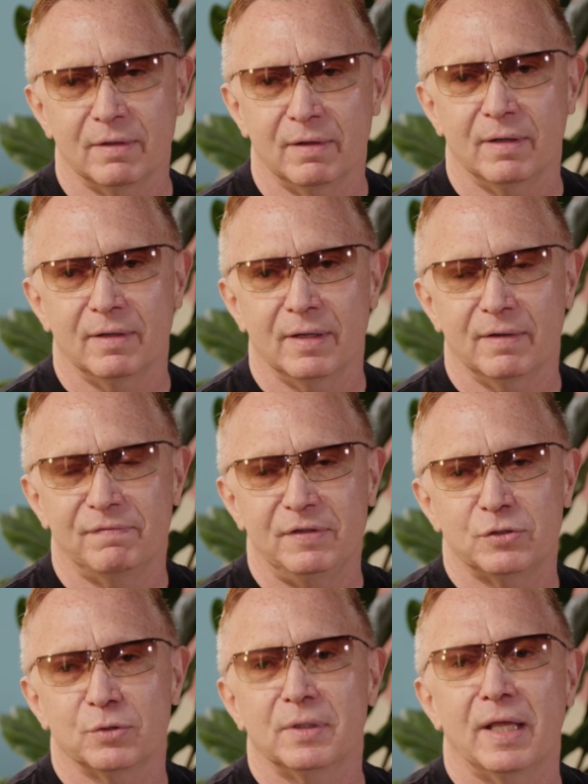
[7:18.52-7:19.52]
a
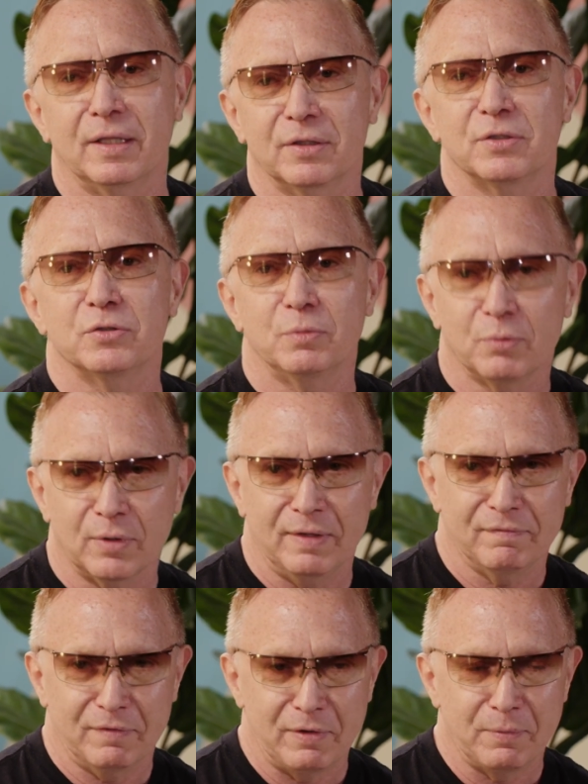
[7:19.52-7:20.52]
feature-length Super
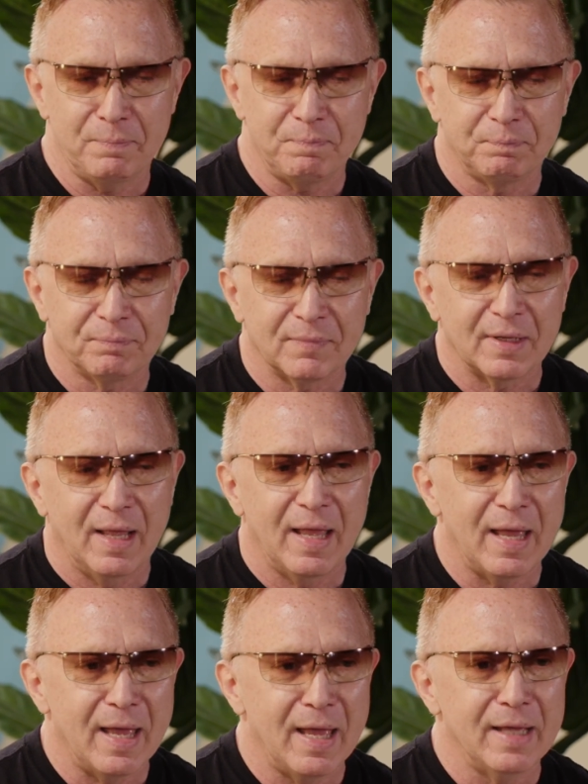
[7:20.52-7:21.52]
8 film.
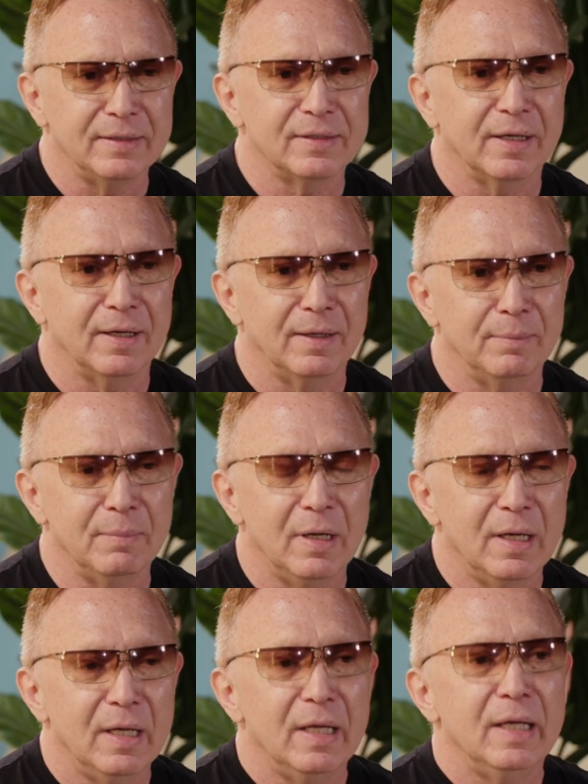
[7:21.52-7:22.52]
And
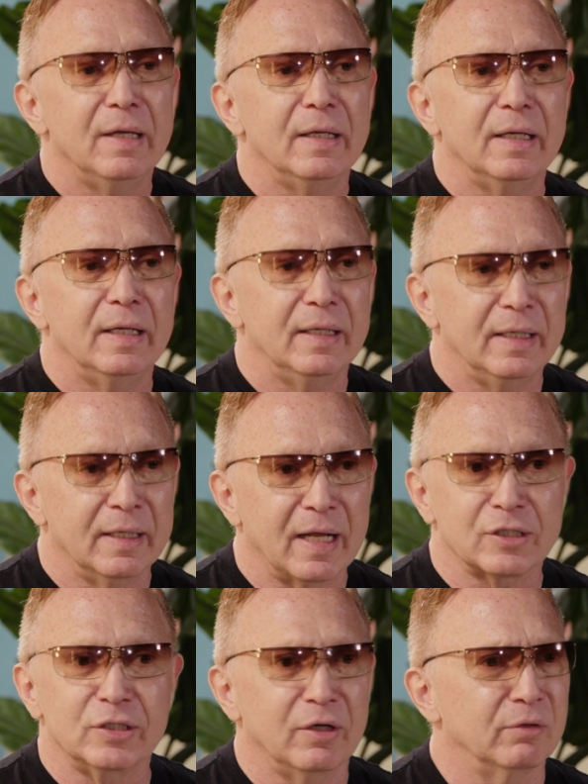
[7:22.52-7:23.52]
it
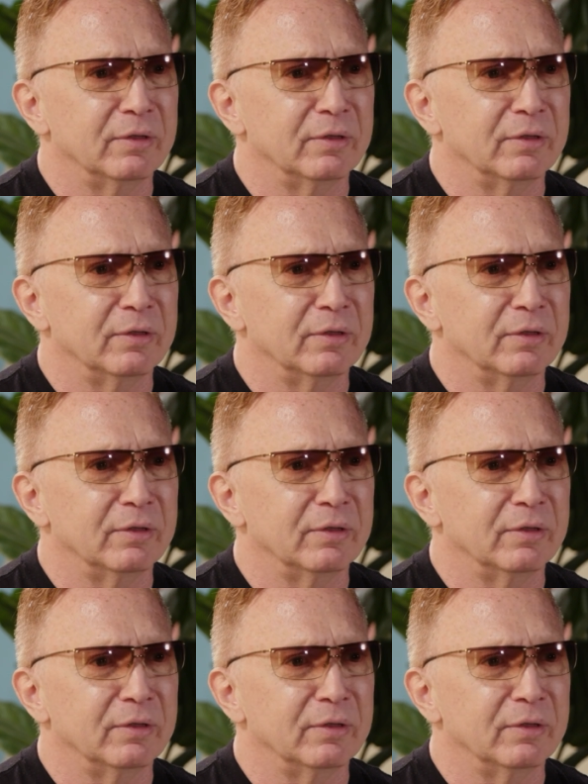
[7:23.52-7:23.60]
actually